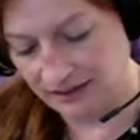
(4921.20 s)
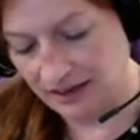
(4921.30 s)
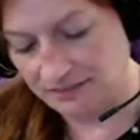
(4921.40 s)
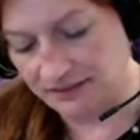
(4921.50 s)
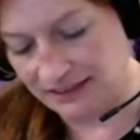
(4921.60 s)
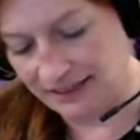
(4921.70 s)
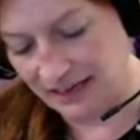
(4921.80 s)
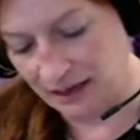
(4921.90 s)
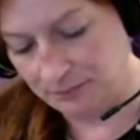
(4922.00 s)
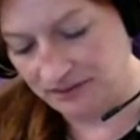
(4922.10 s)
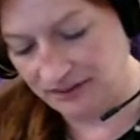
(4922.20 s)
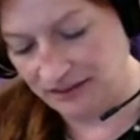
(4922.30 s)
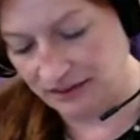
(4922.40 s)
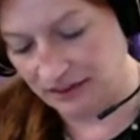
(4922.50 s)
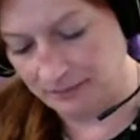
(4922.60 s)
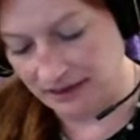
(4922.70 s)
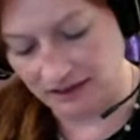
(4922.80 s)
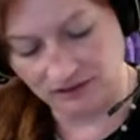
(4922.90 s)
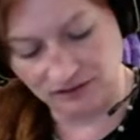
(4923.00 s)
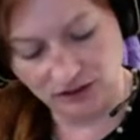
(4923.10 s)
that the camps in the
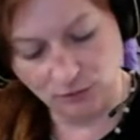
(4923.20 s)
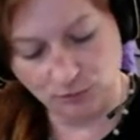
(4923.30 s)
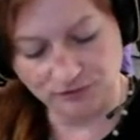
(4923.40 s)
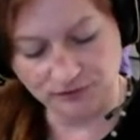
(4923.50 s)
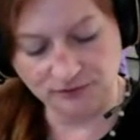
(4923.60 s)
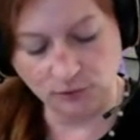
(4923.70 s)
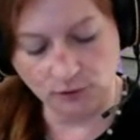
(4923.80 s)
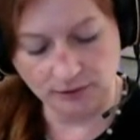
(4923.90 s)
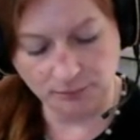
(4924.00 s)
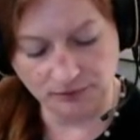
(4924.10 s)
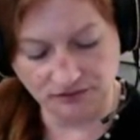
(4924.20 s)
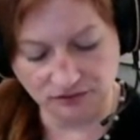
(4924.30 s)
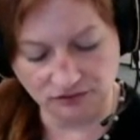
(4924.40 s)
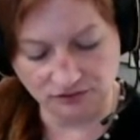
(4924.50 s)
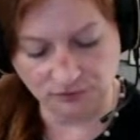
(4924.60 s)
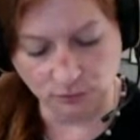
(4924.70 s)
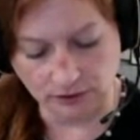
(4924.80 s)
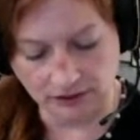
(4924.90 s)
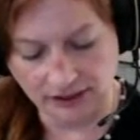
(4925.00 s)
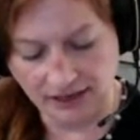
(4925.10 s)
command were for foreign prisoners of
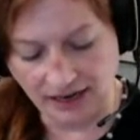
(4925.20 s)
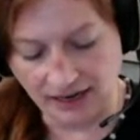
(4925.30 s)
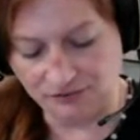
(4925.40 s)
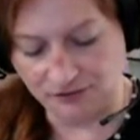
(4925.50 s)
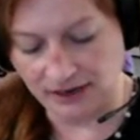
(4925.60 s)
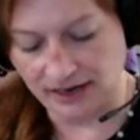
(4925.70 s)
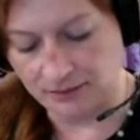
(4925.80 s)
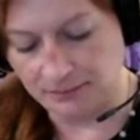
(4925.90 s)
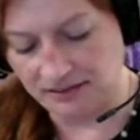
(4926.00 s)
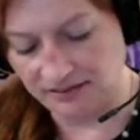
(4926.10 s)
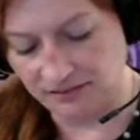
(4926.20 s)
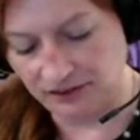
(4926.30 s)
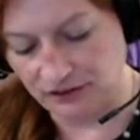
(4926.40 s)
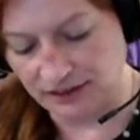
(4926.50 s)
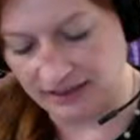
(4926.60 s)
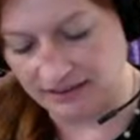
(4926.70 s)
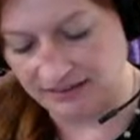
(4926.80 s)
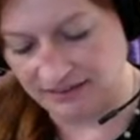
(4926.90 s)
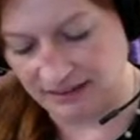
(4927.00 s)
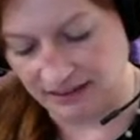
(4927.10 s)
war and for enemies of the United
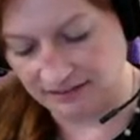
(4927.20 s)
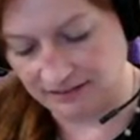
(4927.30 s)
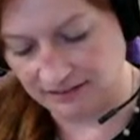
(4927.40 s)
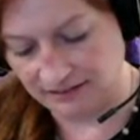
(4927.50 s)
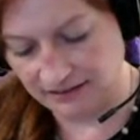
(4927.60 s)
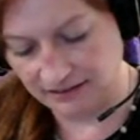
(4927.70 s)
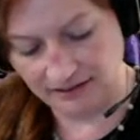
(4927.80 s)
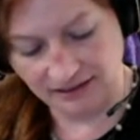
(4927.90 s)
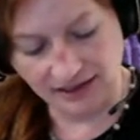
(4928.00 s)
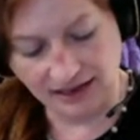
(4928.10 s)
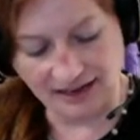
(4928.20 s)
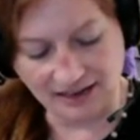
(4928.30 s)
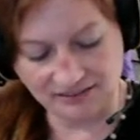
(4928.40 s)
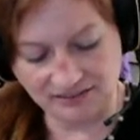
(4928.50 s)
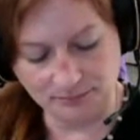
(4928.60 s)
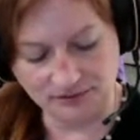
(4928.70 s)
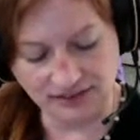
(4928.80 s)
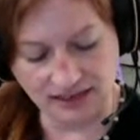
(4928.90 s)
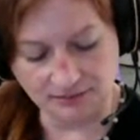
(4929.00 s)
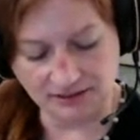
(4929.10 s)
States. I asked him if
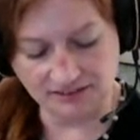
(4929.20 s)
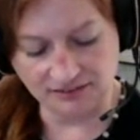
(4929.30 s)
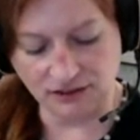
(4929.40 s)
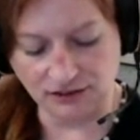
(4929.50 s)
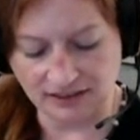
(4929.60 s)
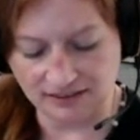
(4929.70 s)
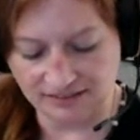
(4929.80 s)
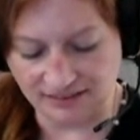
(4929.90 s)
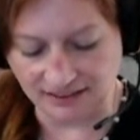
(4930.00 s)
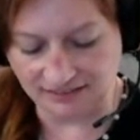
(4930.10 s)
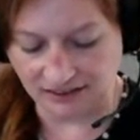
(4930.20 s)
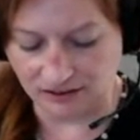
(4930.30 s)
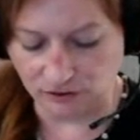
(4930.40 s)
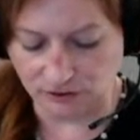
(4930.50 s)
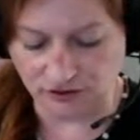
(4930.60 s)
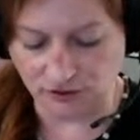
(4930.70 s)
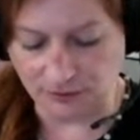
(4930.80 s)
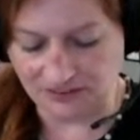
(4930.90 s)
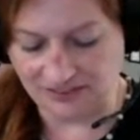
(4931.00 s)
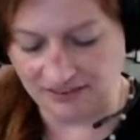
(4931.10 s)
enemies of the United States included
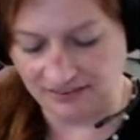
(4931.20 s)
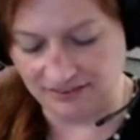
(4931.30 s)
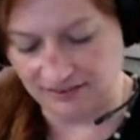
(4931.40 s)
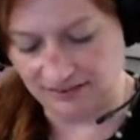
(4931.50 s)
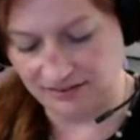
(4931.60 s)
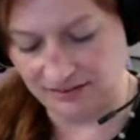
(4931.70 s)
U.S. citizens.